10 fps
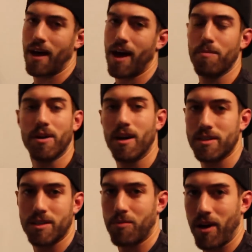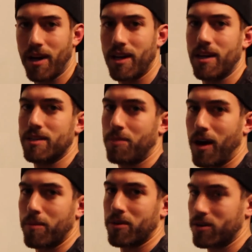that because it's Brady, he's
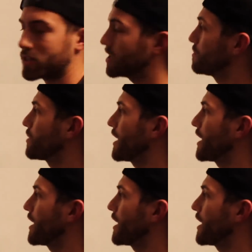popular, he's a good